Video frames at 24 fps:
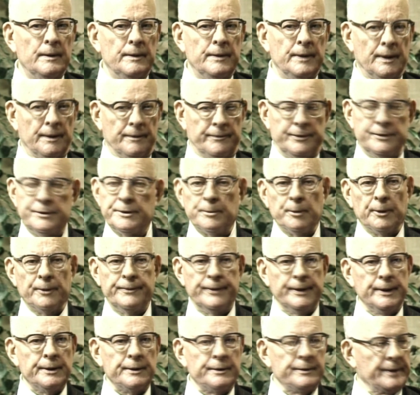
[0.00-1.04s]
No, visible
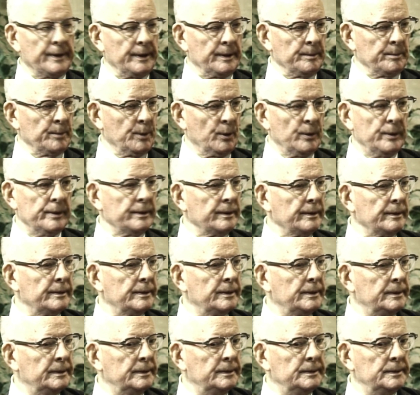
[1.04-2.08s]
figures are important.
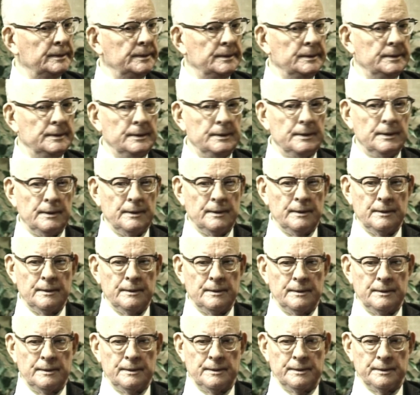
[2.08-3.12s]

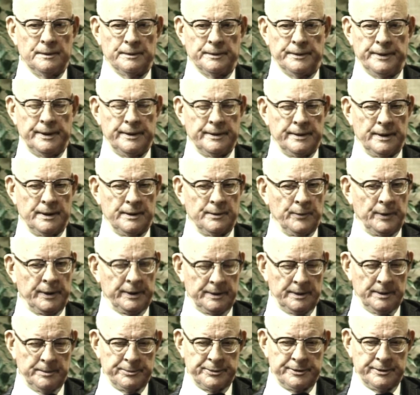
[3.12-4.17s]
You dare not
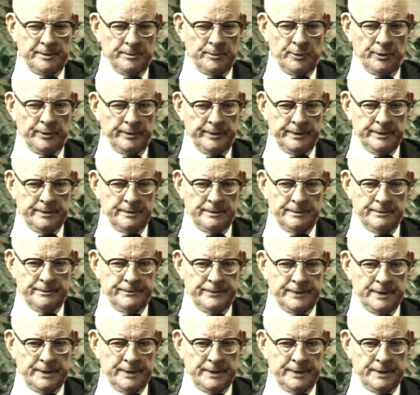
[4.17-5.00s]
wake up some morning and